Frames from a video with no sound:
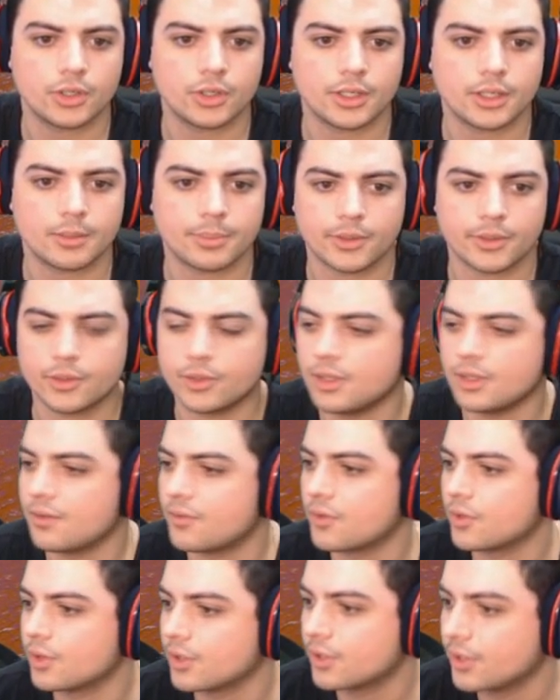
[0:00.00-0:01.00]
Apparently, I've
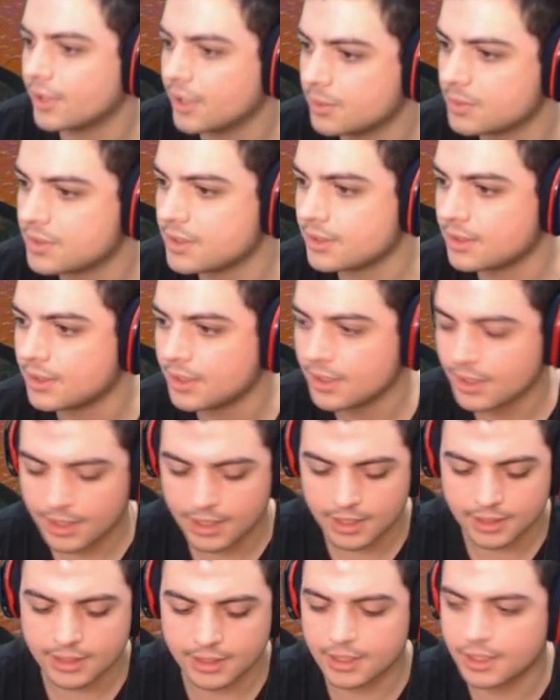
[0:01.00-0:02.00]
already claimed it.
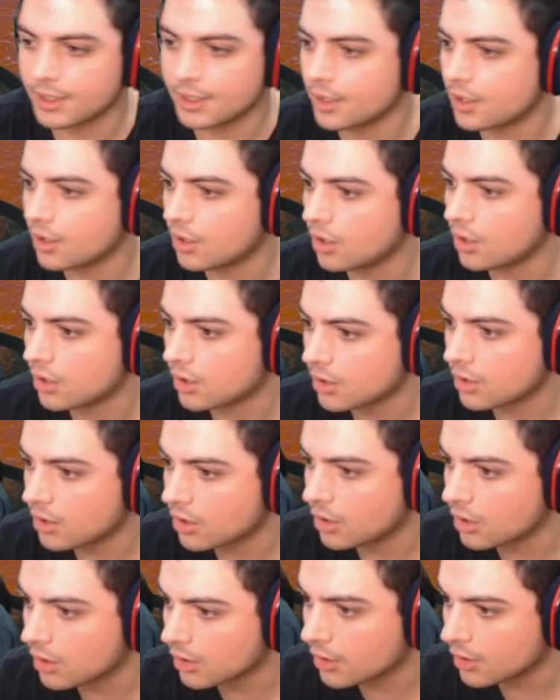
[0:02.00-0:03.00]
And then
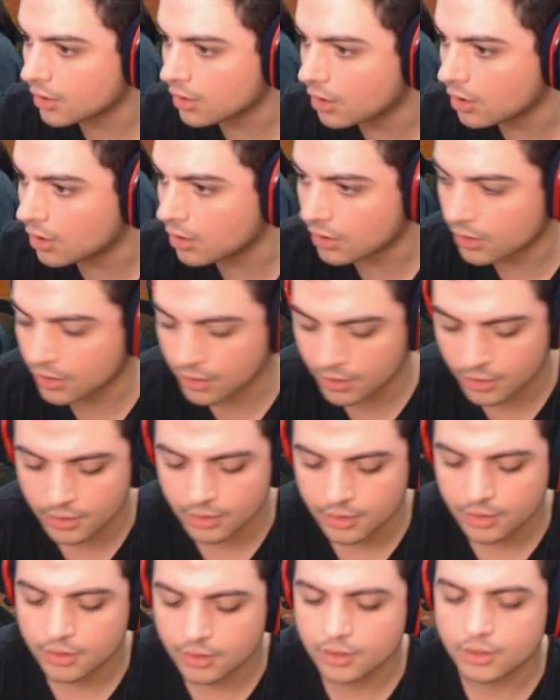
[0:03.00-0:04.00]
RRR
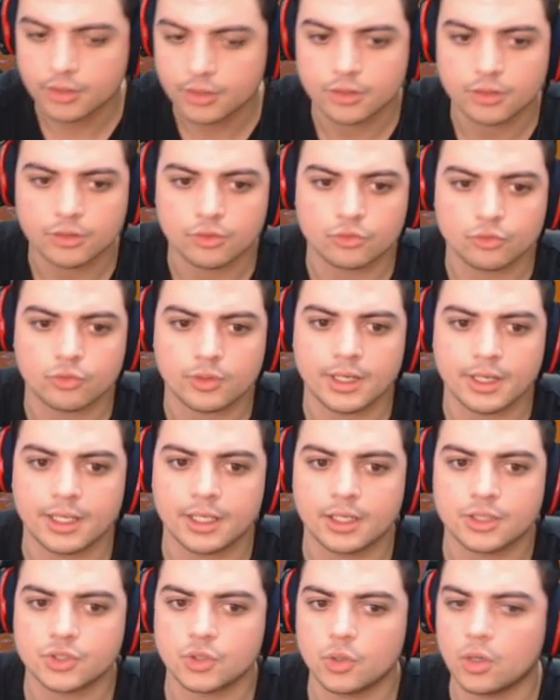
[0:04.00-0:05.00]

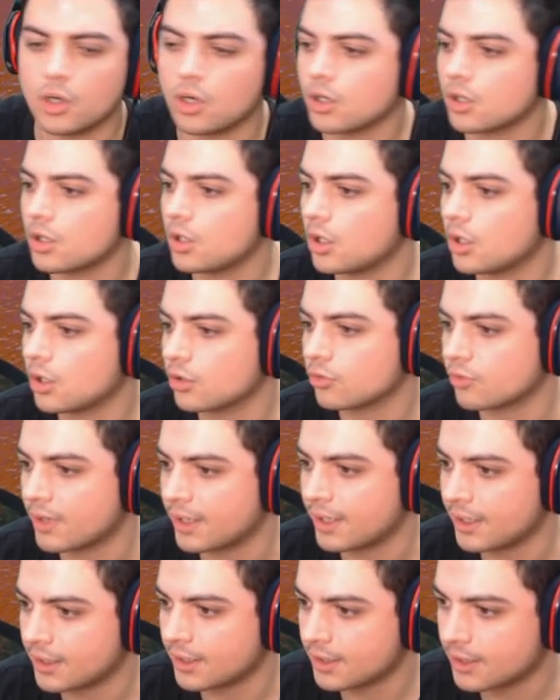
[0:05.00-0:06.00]
rank. So RR
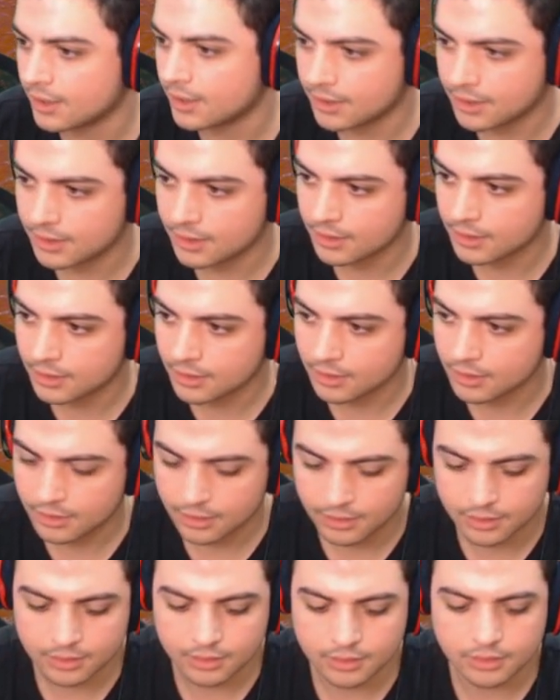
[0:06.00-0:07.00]
rank,
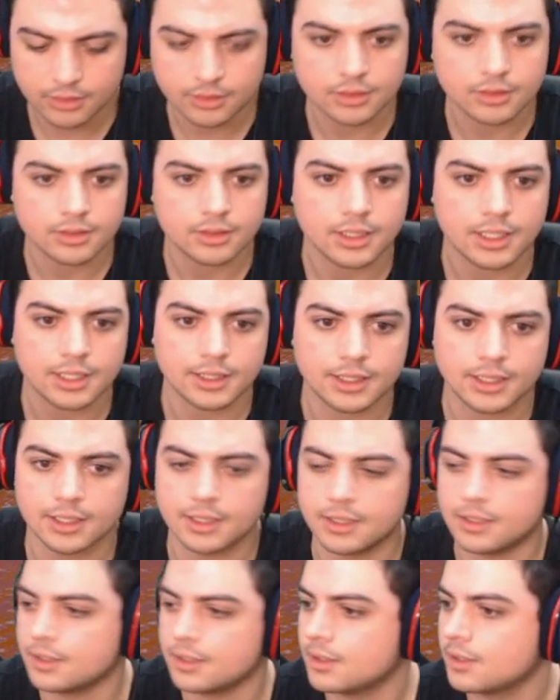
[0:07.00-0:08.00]
and
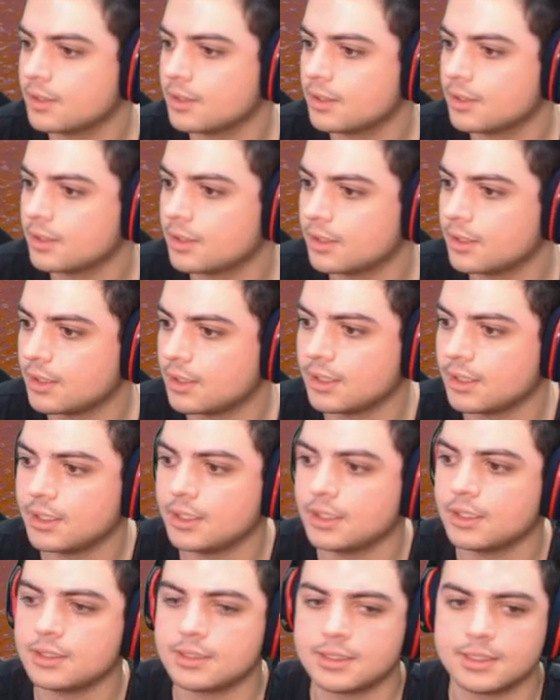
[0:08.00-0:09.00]
then
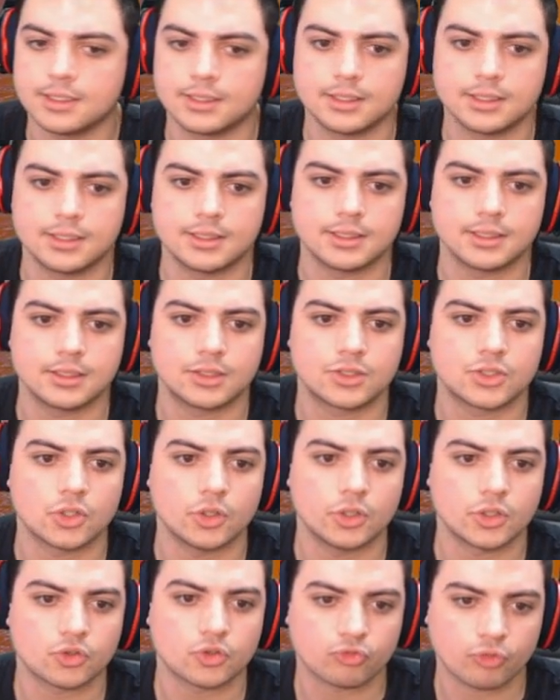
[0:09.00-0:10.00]
EDDD. So
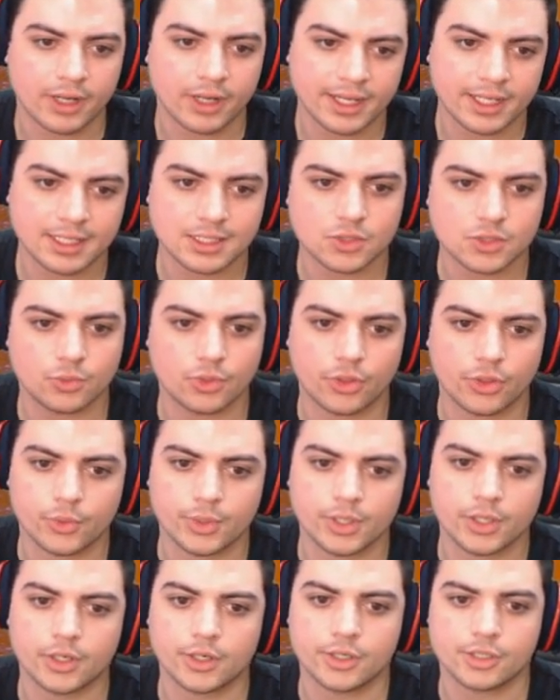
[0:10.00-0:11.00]
it's ranked with
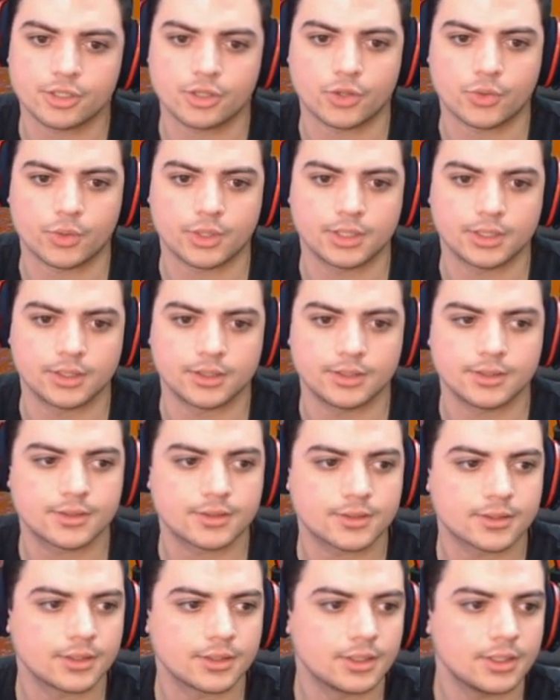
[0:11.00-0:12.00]
three R's and three
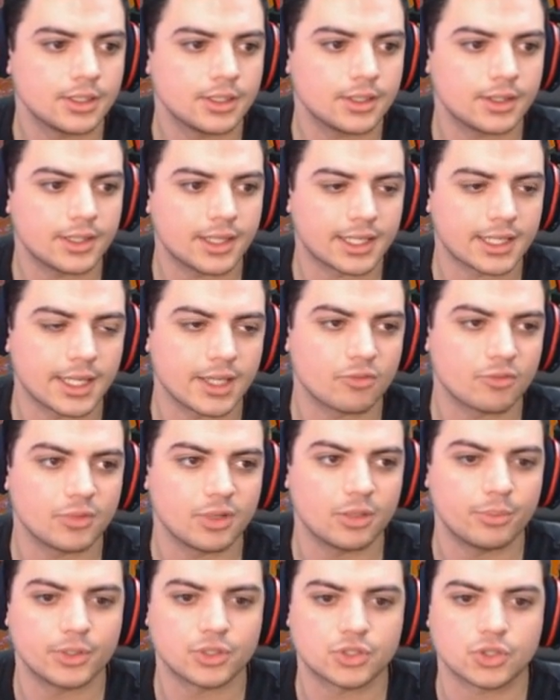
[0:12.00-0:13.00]
D's. And that gave me
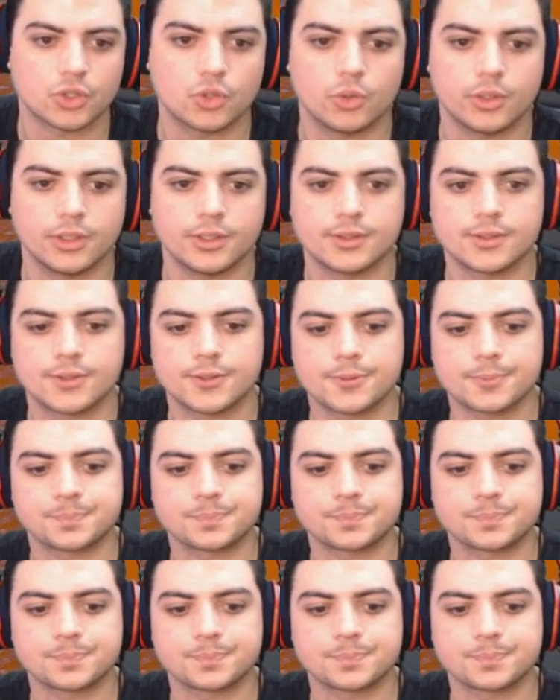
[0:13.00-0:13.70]
a bunch of coins.